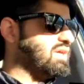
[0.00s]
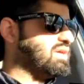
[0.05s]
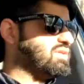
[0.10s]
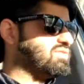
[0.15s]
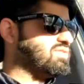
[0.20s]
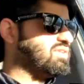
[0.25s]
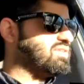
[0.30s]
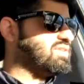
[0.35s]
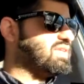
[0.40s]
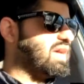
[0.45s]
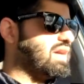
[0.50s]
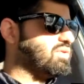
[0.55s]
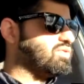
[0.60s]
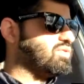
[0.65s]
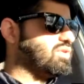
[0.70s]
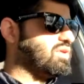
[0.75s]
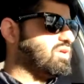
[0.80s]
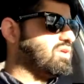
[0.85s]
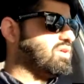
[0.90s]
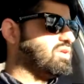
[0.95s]

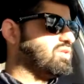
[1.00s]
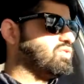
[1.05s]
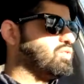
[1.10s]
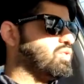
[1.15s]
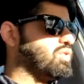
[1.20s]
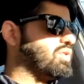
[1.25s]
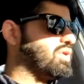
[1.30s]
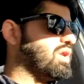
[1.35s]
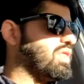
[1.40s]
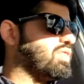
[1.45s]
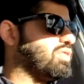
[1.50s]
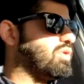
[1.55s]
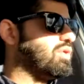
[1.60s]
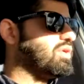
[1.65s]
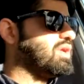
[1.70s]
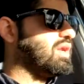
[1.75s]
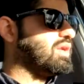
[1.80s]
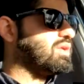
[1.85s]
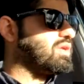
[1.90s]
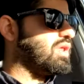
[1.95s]

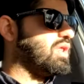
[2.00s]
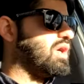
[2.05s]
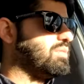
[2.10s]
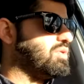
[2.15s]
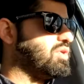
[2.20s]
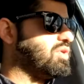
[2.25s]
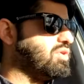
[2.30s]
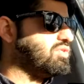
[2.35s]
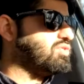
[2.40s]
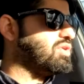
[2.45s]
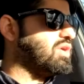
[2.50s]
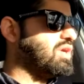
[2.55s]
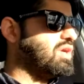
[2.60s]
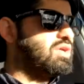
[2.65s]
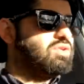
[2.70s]
6,238 kilometers,